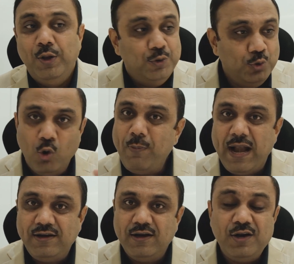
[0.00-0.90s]
No
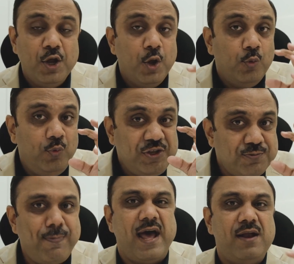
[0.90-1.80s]
matter
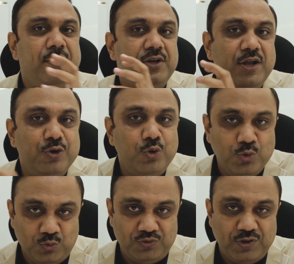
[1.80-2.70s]
which parameter you
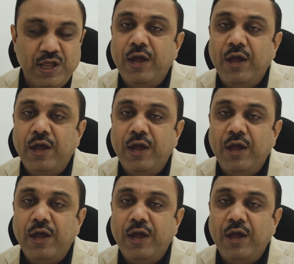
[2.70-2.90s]
use,